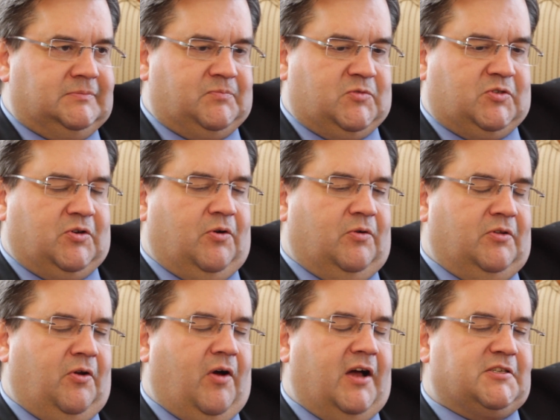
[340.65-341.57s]
Yeah. So,
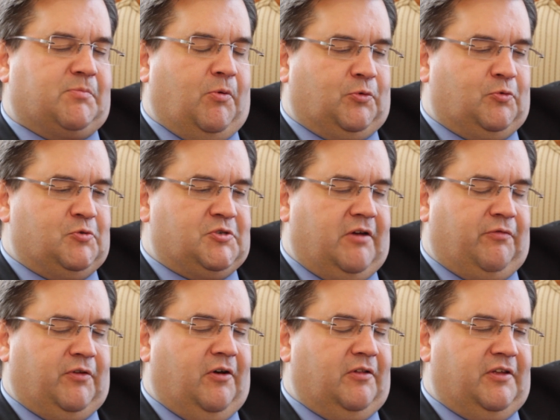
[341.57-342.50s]
no, I spoke to
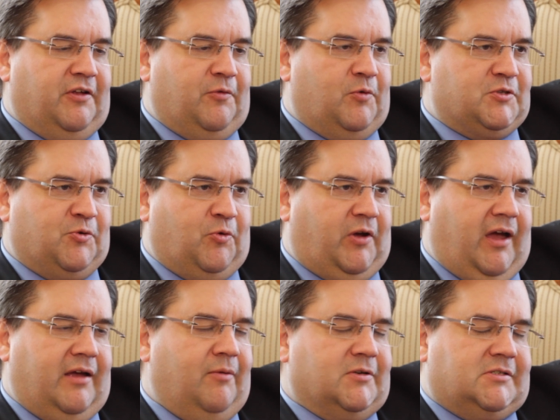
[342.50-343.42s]
Jeff and all the other. It was
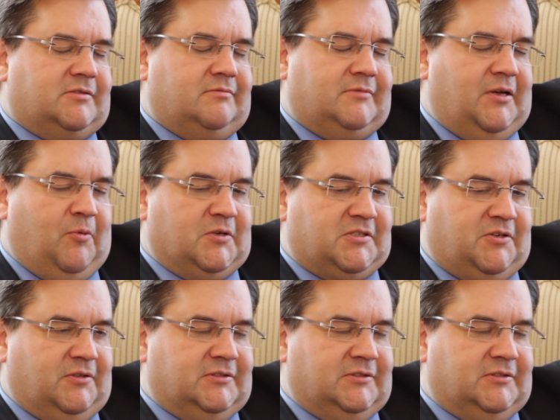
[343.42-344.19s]
okay. It was good.